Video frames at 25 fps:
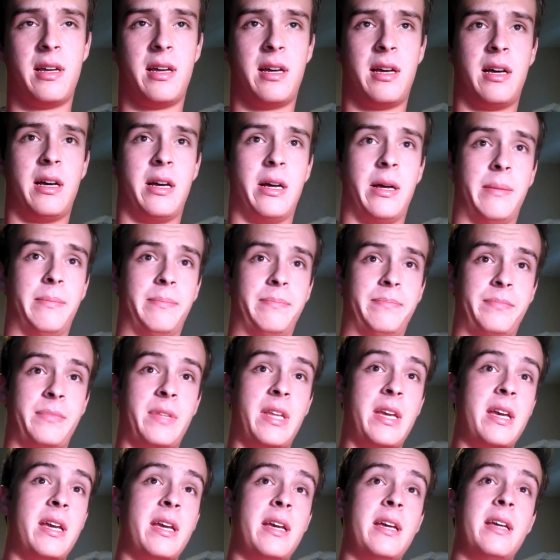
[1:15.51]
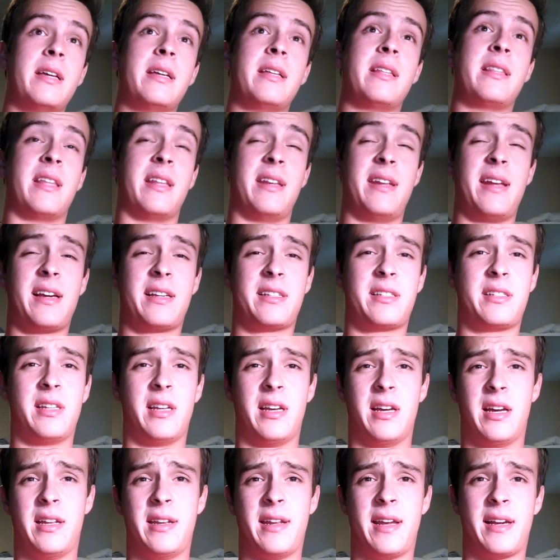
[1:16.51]
The next
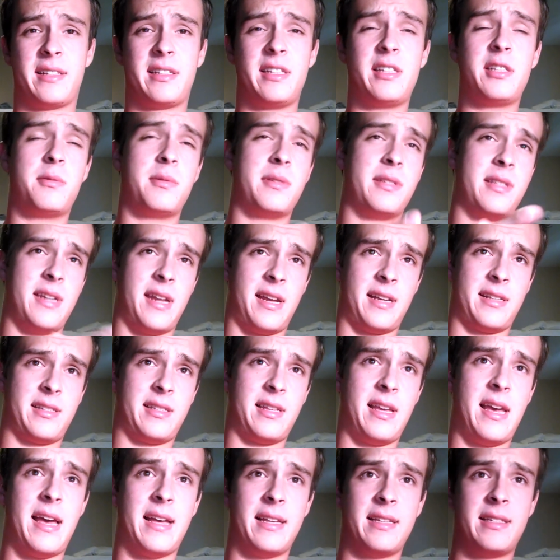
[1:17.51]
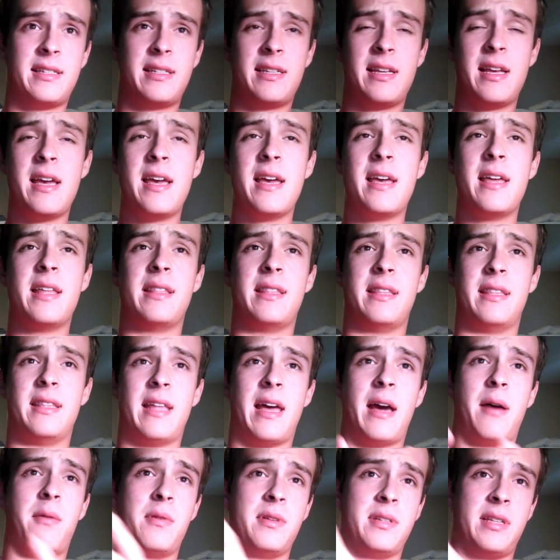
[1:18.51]
Nexus was the Nexus S, and
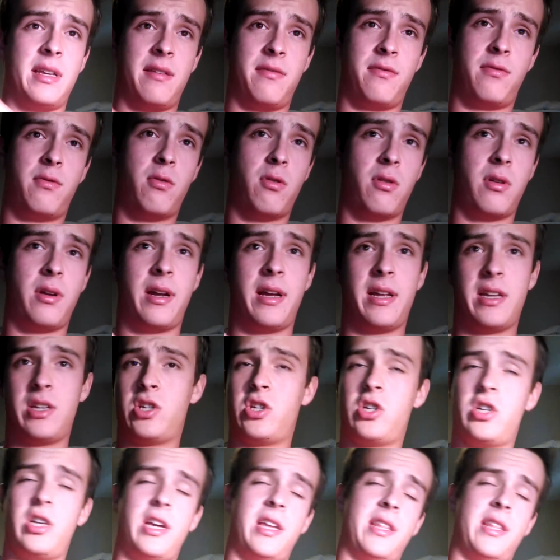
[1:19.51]
that was a 4-inch.